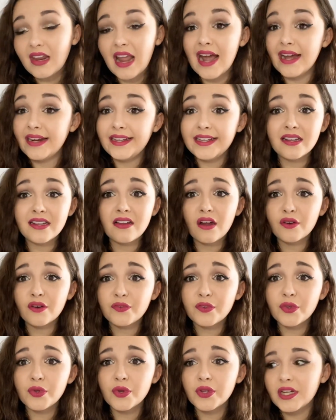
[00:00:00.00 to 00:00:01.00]
I'd eat a lot of
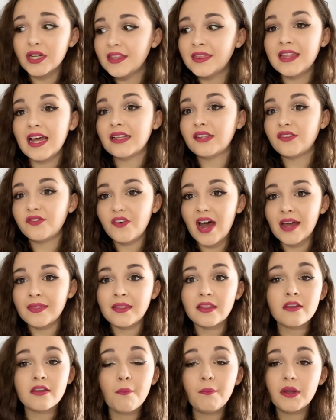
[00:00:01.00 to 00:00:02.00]
food and that's fine,
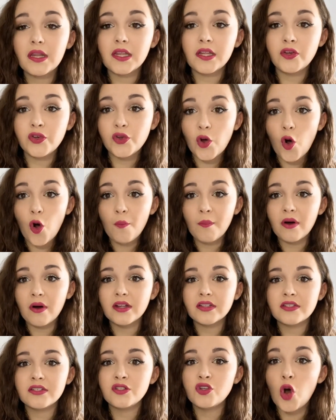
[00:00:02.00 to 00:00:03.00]
it's completely normal,
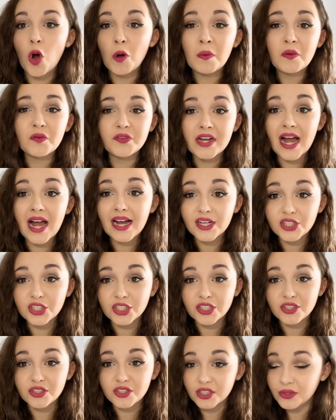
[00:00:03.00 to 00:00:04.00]
it's a normal
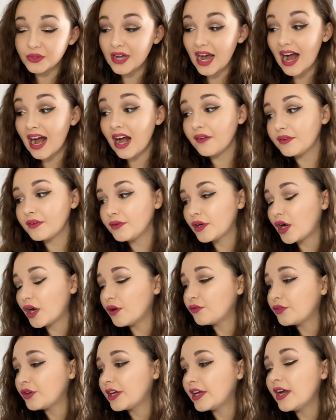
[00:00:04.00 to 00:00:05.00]
reaction to you to have in
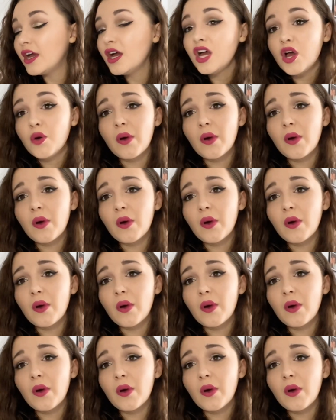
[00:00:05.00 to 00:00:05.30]
recovery.